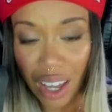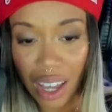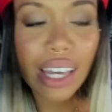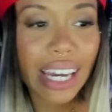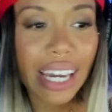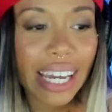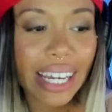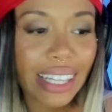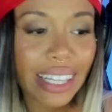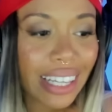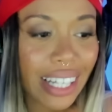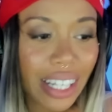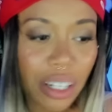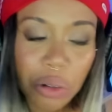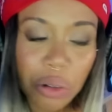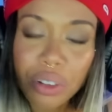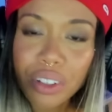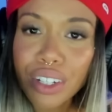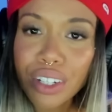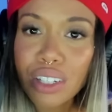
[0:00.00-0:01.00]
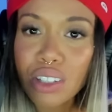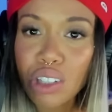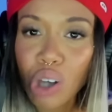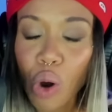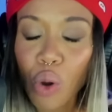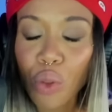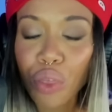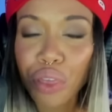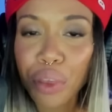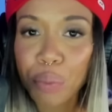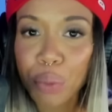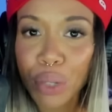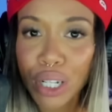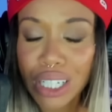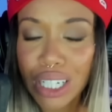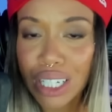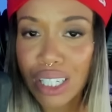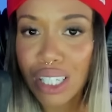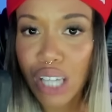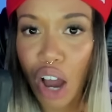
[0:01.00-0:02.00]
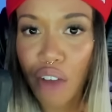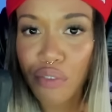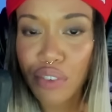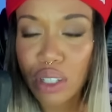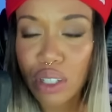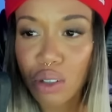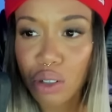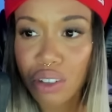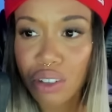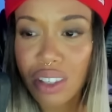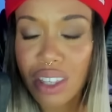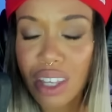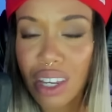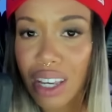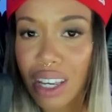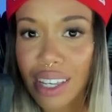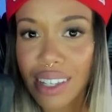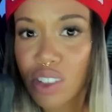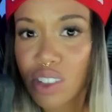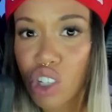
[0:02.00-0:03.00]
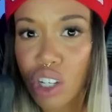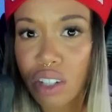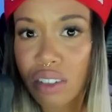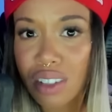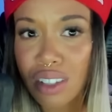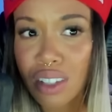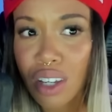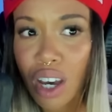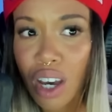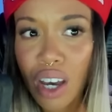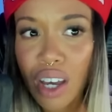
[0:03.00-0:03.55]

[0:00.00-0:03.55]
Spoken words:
He literally told the police officers that he just,